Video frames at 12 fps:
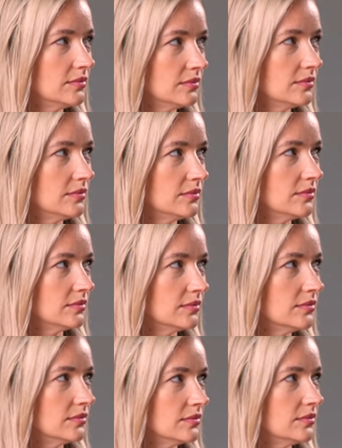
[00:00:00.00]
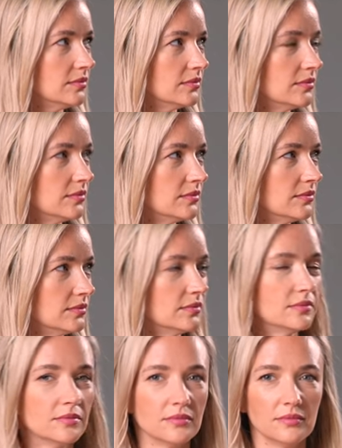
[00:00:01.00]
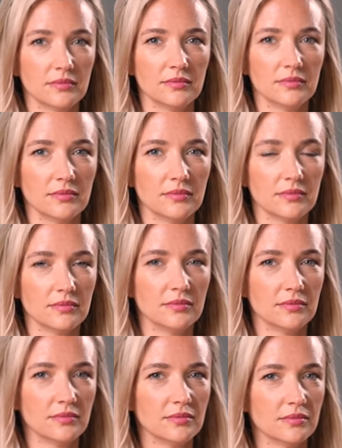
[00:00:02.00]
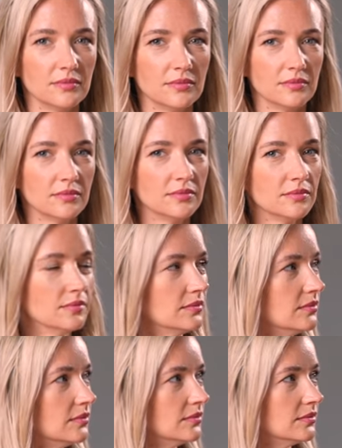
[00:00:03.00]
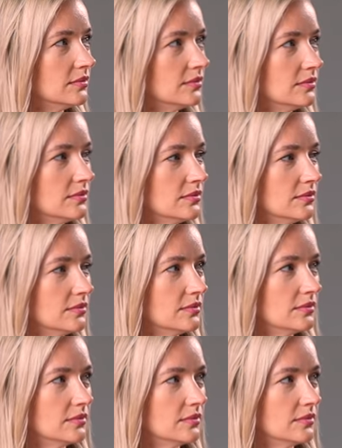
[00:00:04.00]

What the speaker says: The person shown says nothing.